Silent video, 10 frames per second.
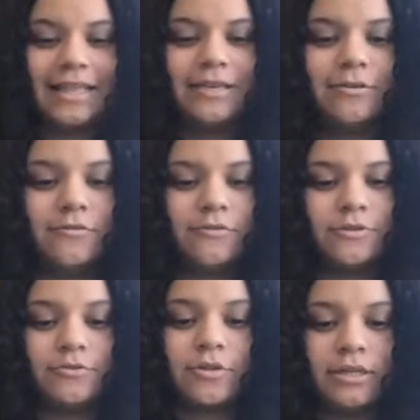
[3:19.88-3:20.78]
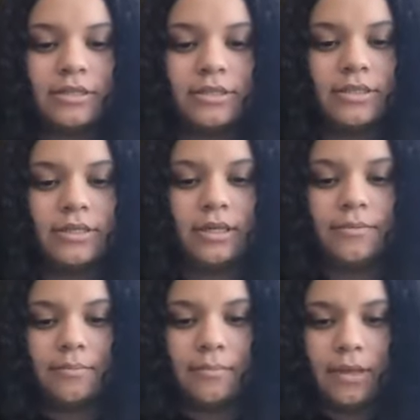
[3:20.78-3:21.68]
thank you for joining us
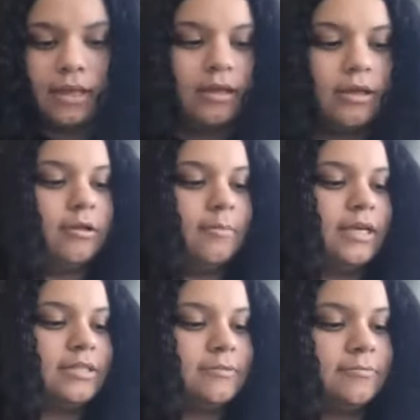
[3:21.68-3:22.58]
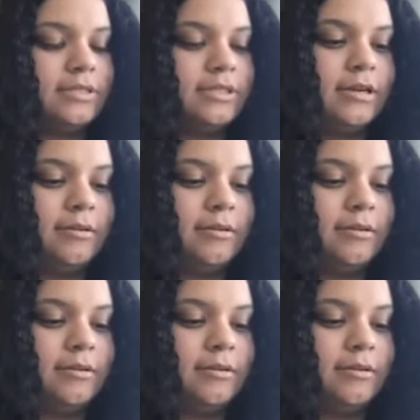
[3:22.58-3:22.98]
today. Um, as it was said,